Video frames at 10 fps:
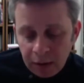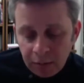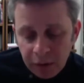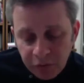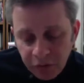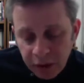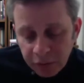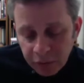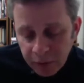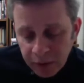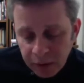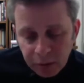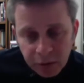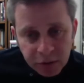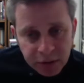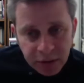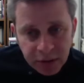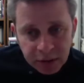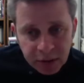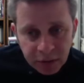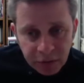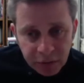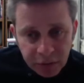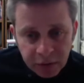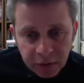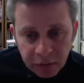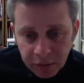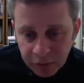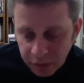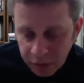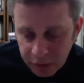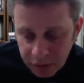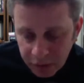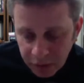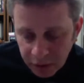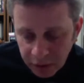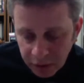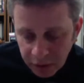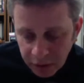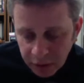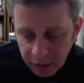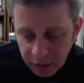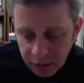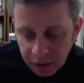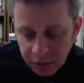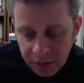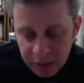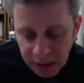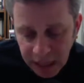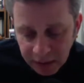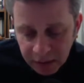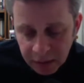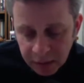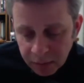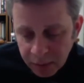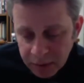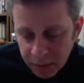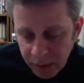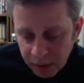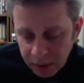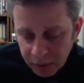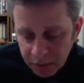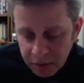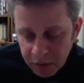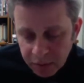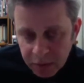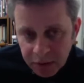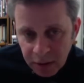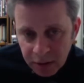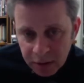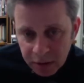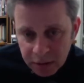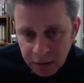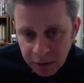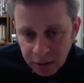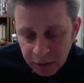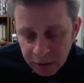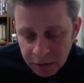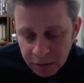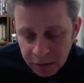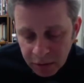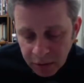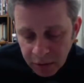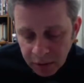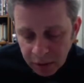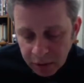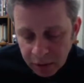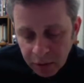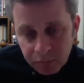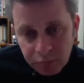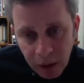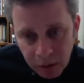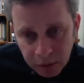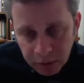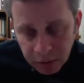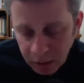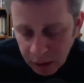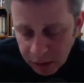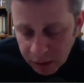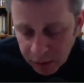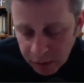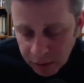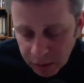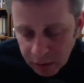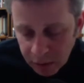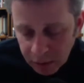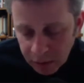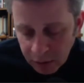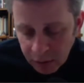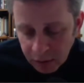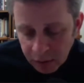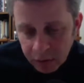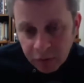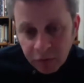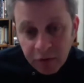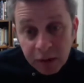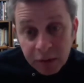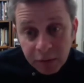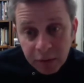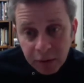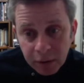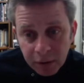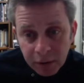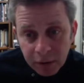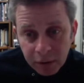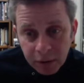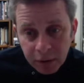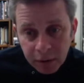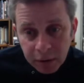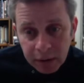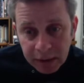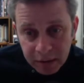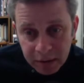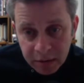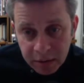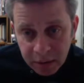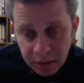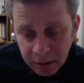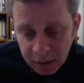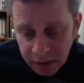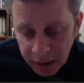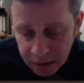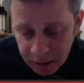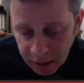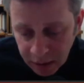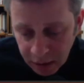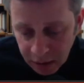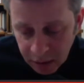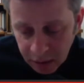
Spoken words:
But far from being a more scientific view of history, this latter perspective seems dangerously close to a moral argument that victory is destiny,